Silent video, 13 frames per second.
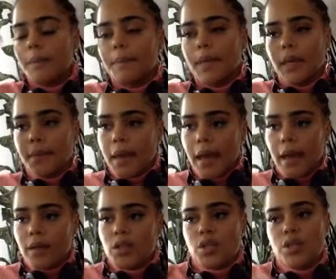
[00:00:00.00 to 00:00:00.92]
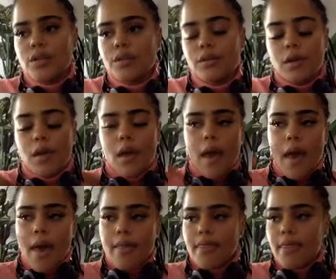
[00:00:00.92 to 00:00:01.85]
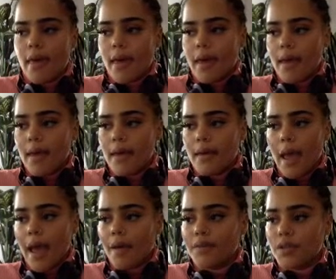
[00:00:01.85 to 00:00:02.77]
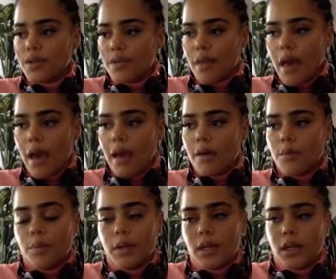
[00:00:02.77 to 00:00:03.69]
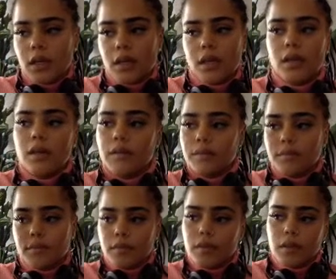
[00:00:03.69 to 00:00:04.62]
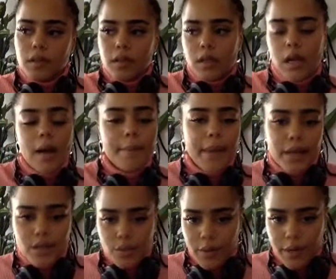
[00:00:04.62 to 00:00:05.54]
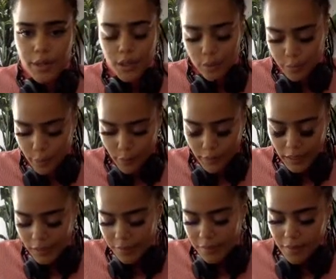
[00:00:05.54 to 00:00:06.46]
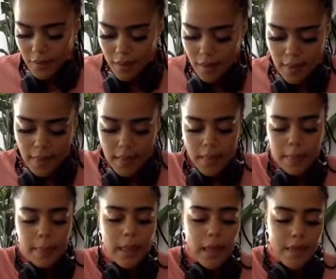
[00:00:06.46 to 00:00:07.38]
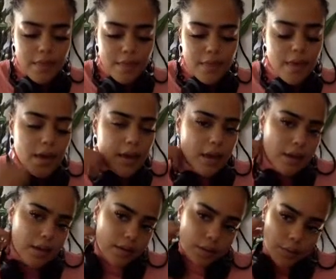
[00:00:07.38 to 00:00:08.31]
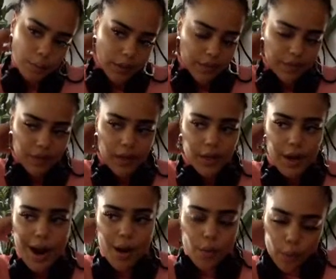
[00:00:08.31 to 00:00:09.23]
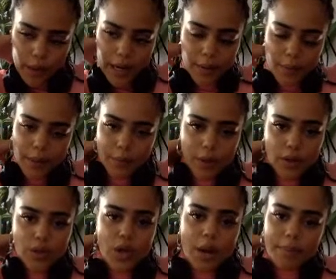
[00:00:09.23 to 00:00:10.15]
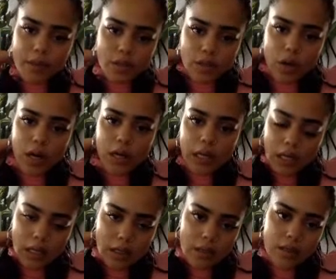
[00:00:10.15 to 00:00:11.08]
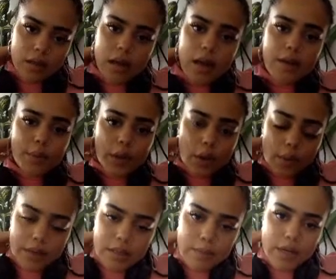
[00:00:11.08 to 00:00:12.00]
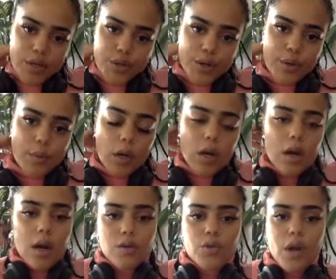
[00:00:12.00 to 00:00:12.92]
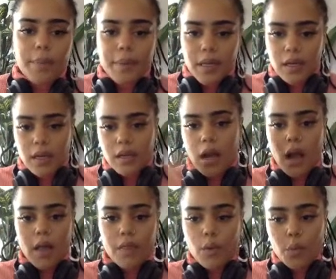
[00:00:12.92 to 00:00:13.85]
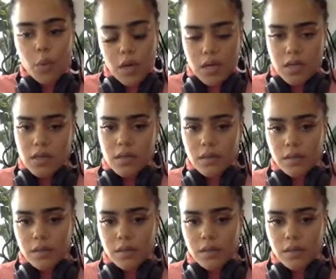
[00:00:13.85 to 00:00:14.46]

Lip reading: beat matched, and then after that, we got back to our cue point, and then we figure out where we want to drop the song in, and we always make sure we're dropping it in on the 1.